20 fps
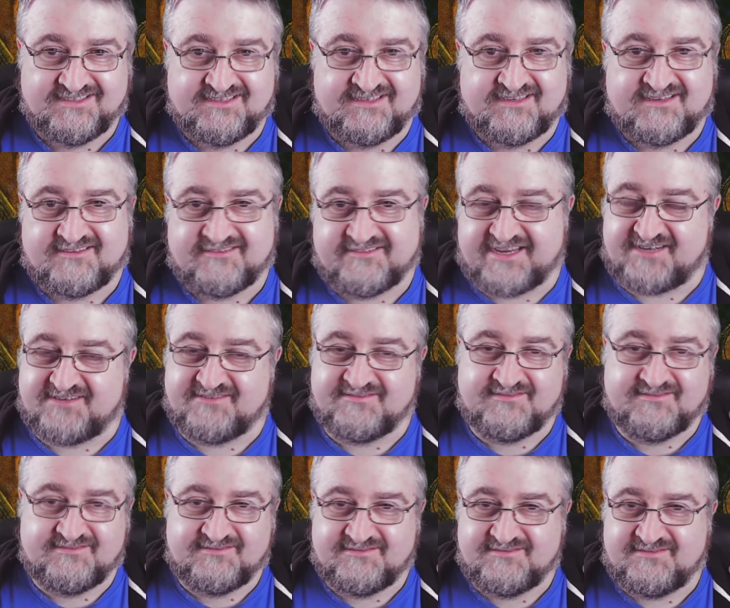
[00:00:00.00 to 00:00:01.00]
Like,
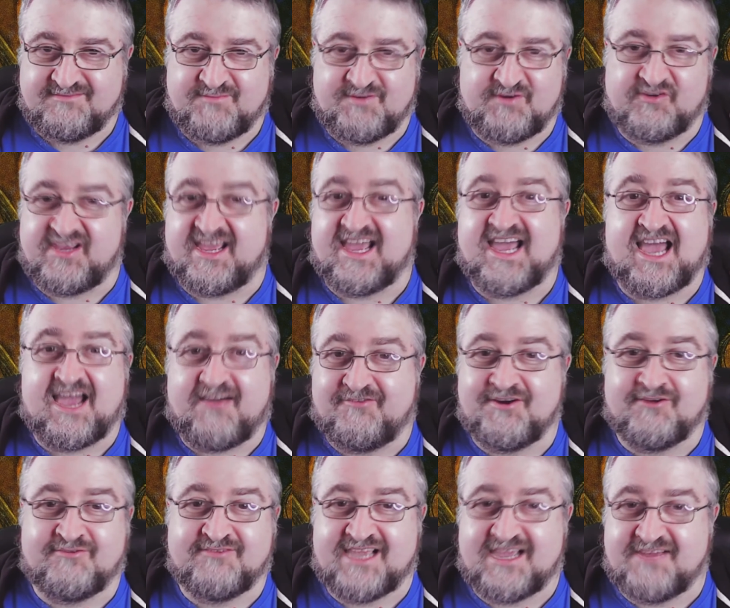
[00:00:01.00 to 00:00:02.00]
we only got half an
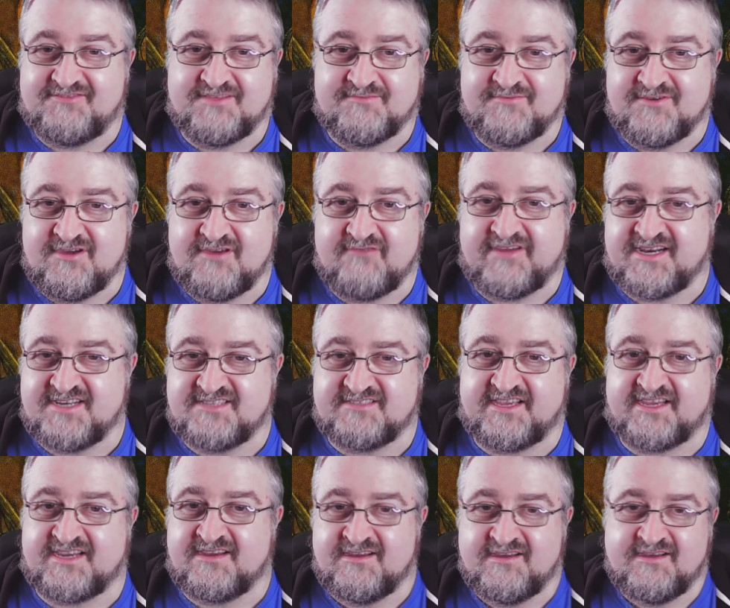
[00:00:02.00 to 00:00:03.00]
hour left of the movie, and it's
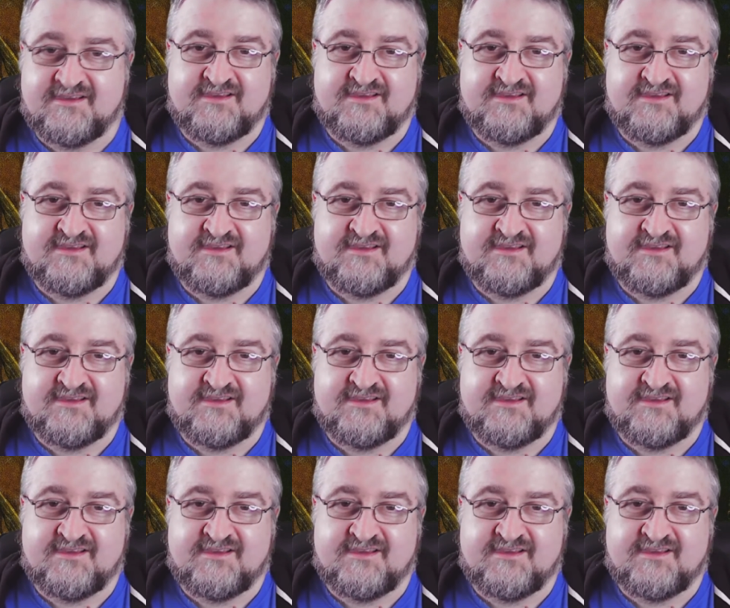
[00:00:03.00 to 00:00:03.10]
like,